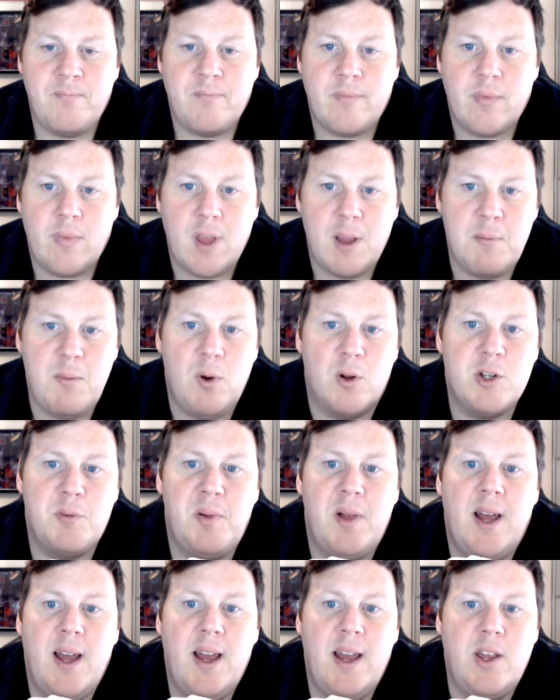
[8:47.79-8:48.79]

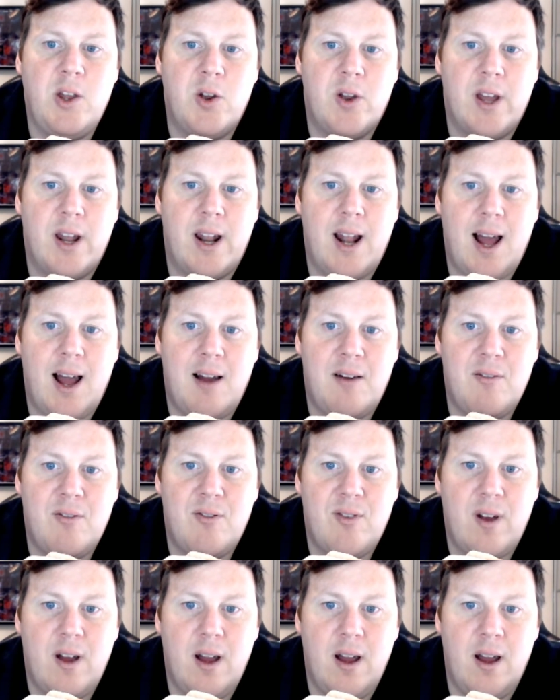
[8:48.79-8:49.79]
Multiplayer, you can
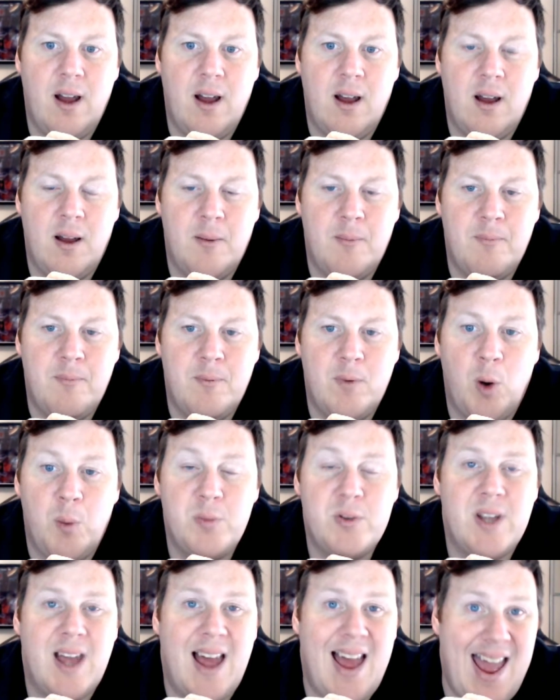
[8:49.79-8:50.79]
have
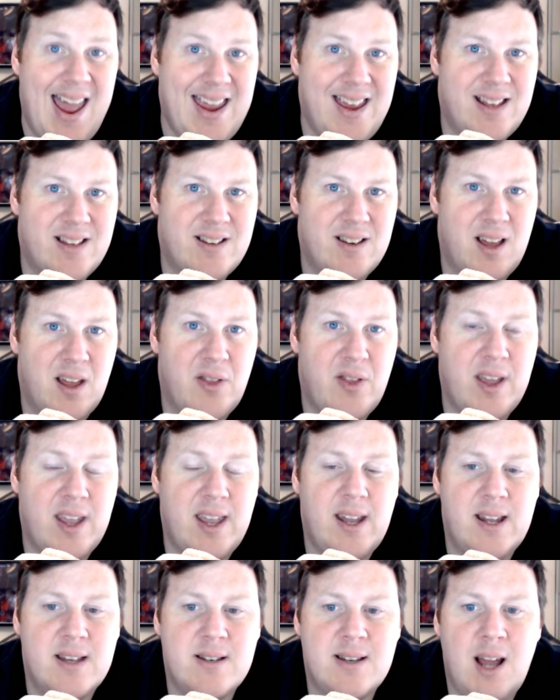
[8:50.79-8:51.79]
up to 8, I
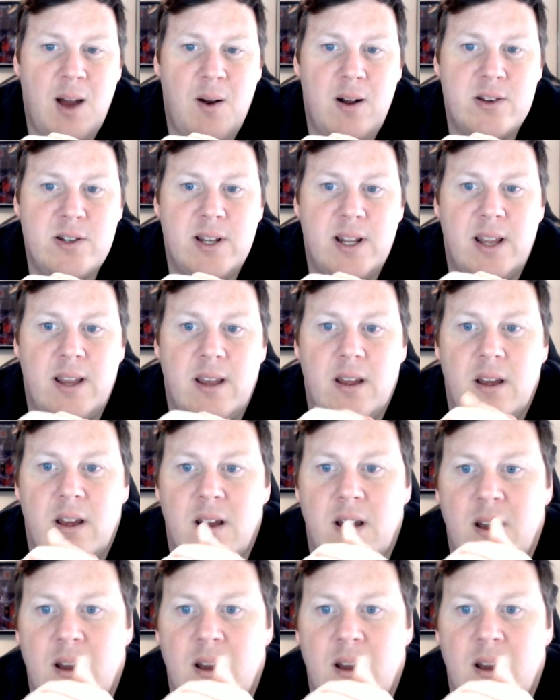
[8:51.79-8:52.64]
think it is now actually.